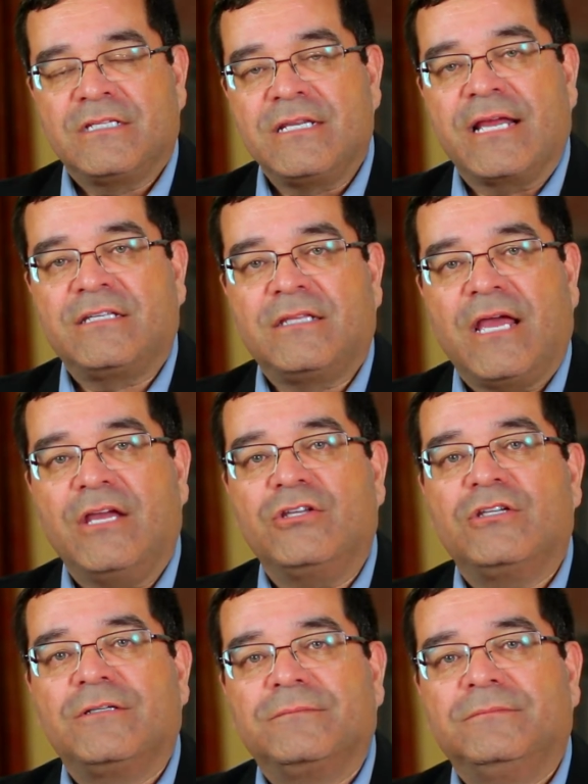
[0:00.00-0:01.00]
this next
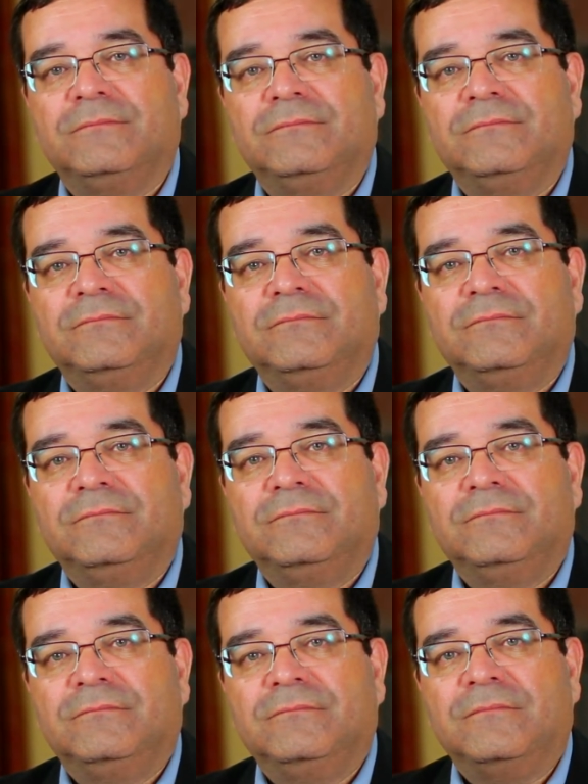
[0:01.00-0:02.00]
stage
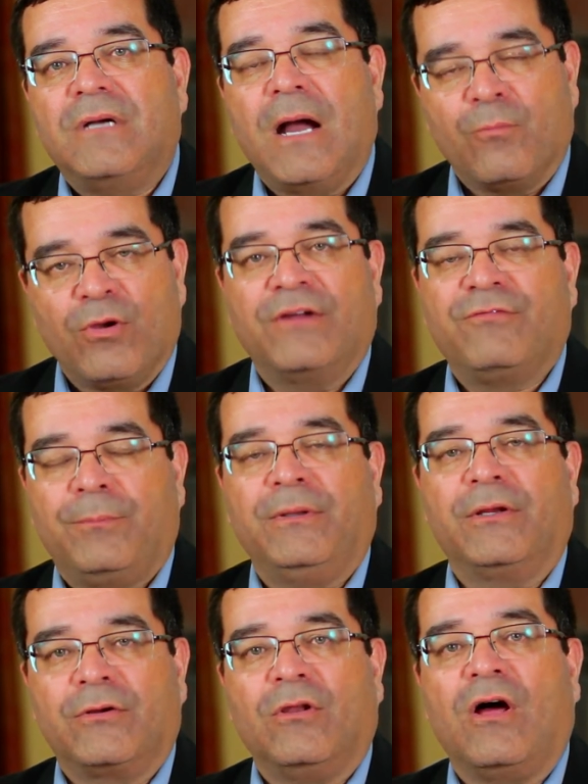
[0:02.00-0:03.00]
I'm running for
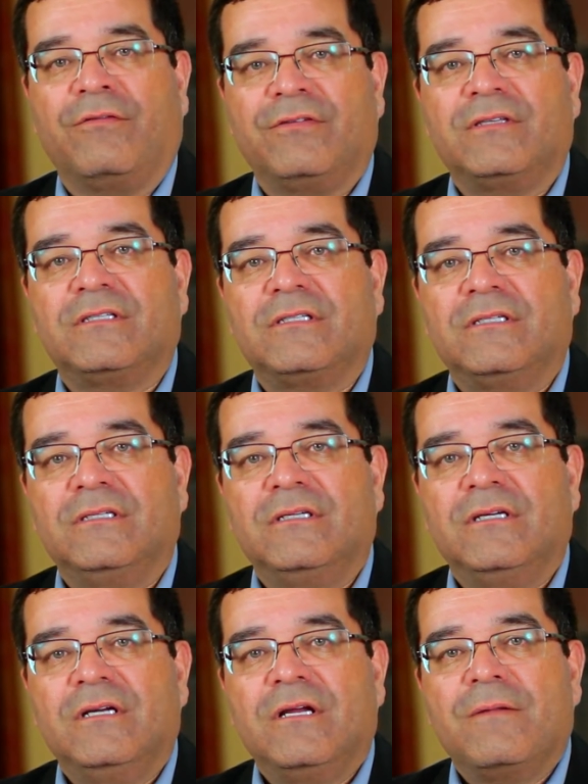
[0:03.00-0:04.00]
political office.
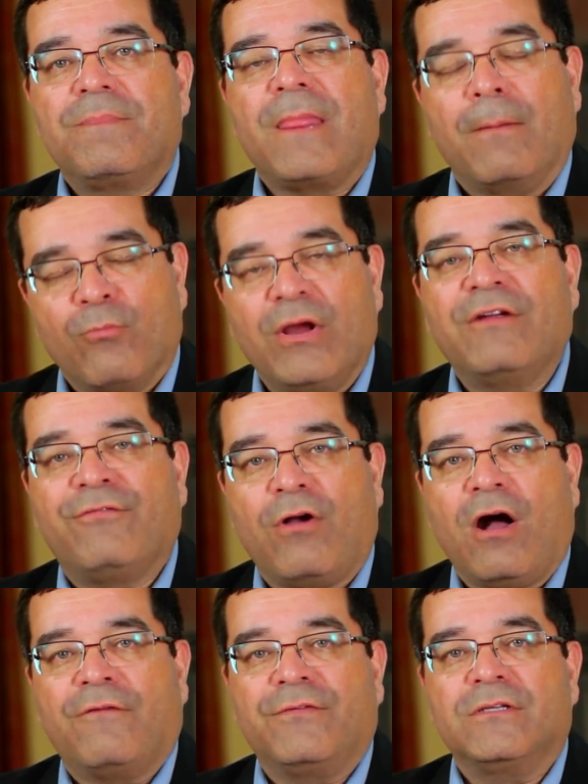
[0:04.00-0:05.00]
I'm running for
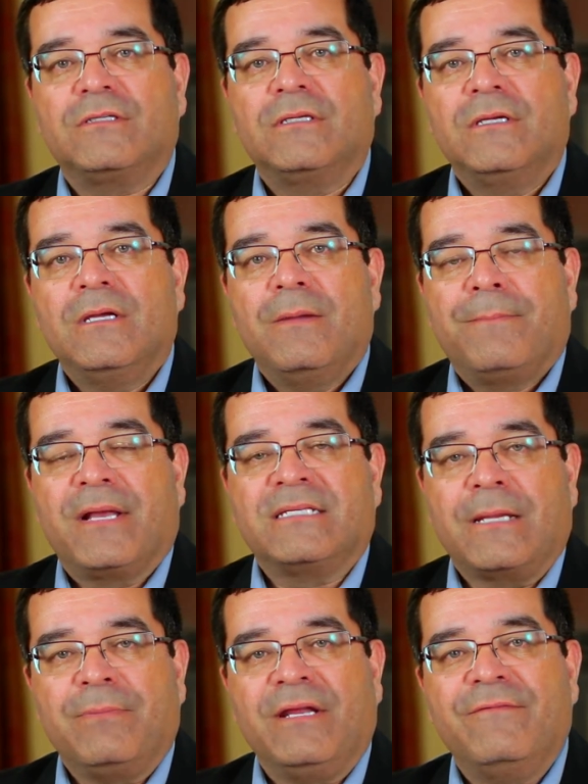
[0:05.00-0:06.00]
office
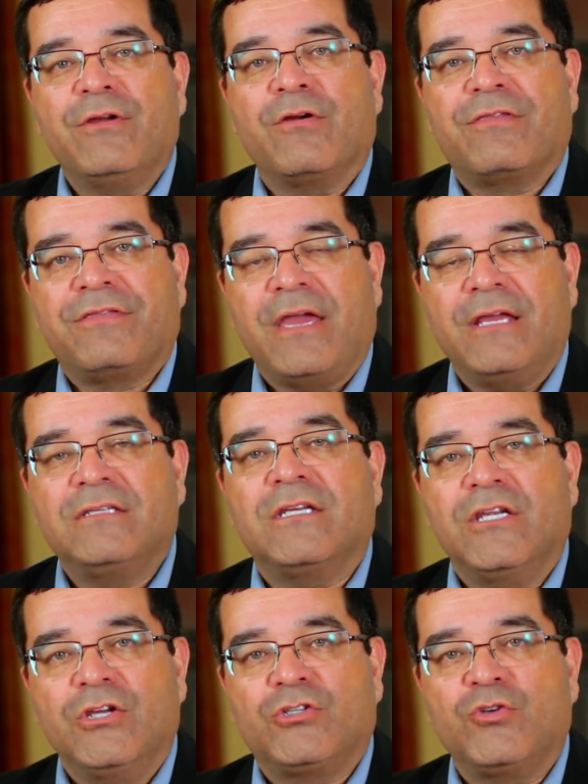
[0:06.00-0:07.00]
because I believe there are things
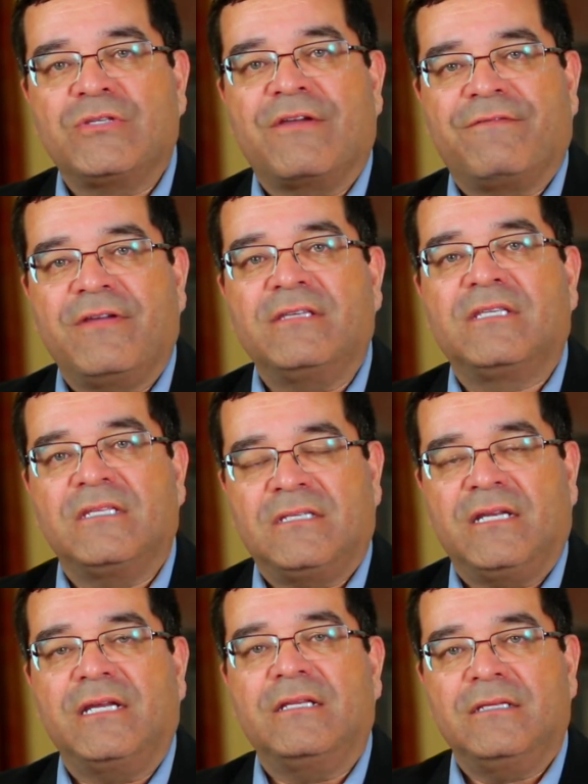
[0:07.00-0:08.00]
and issues that face this
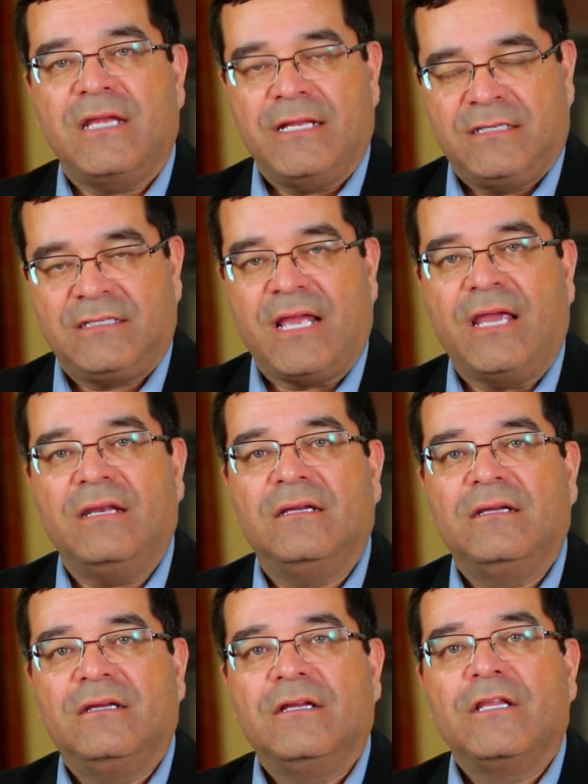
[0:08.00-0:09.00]
city and, and state
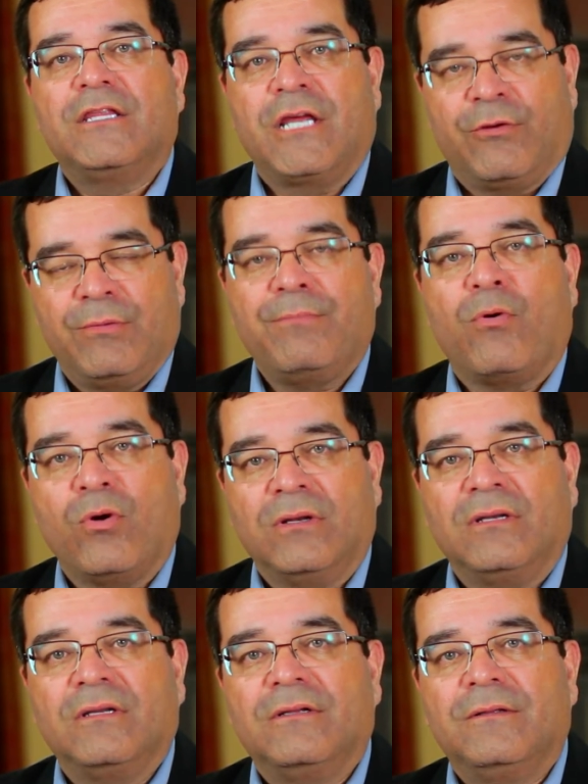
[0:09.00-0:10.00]
that are
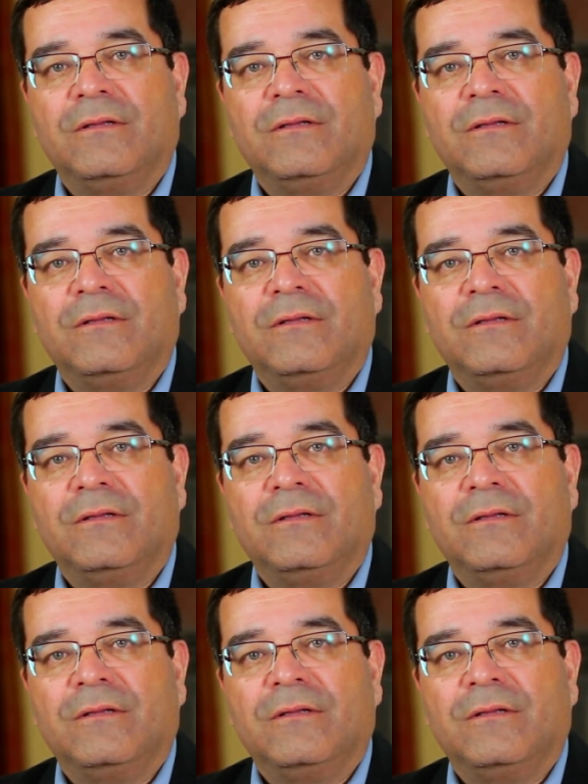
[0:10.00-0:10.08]
important.